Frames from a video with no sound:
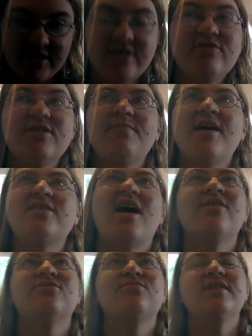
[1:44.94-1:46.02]
This was the match
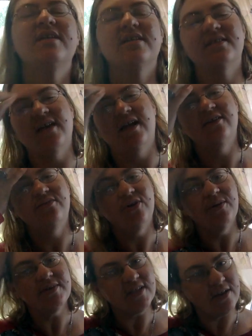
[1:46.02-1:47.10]
I was really excited
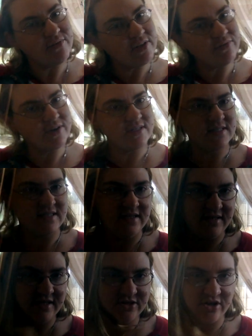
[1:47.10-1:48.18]
for because I really wanted to see
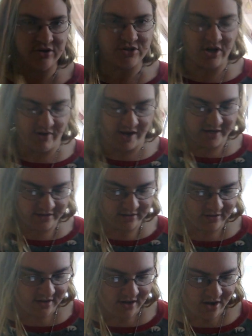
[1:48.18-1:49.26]
these girls go at it.
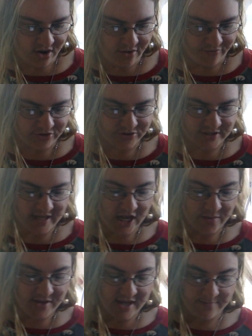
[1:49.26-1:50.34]
Which was
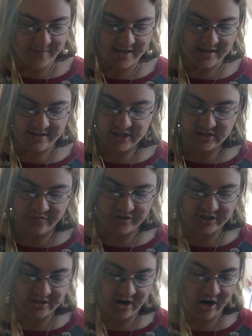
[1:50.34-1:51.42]
Naomi and Becky Lynch
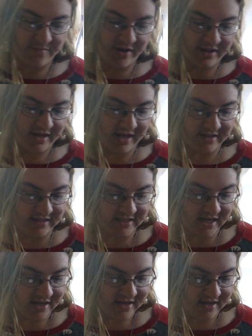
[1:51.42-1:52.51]
versus Carmella and
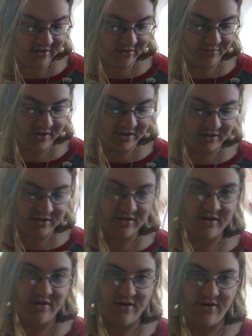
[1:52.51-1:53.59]
Natalya. And the winners
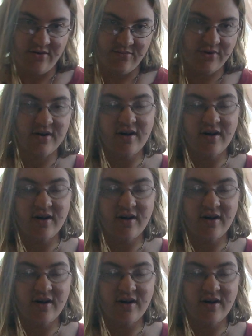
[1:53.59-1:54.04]
were,